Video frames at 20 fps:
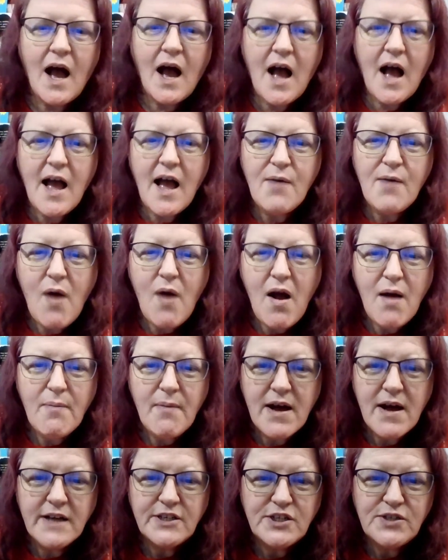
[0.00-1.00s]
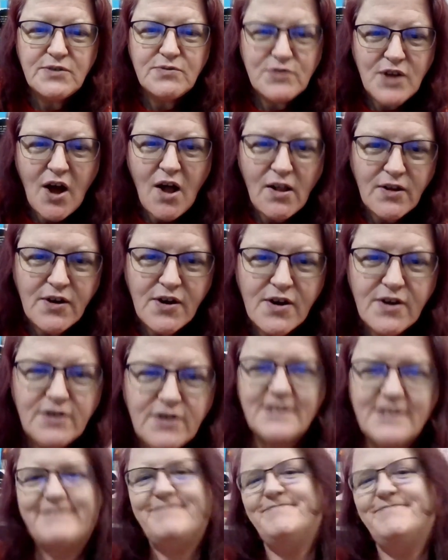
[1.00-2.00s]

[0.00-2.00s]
I want my $2.